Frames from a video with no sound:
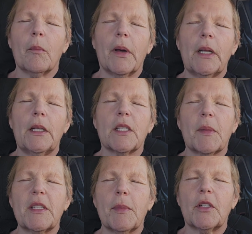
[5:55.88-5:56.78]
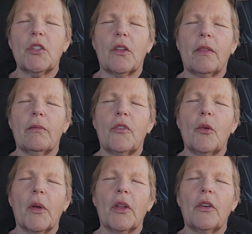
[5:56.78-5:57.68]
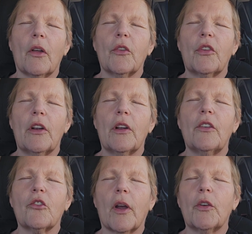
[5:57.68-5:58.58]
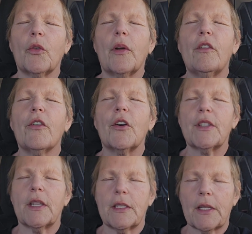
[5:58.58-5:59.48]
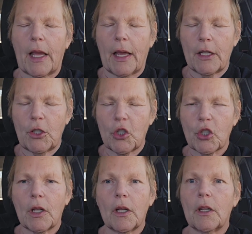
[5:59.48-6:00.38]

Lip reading: money, spends about $2 million a year. He's trying to reverse his age.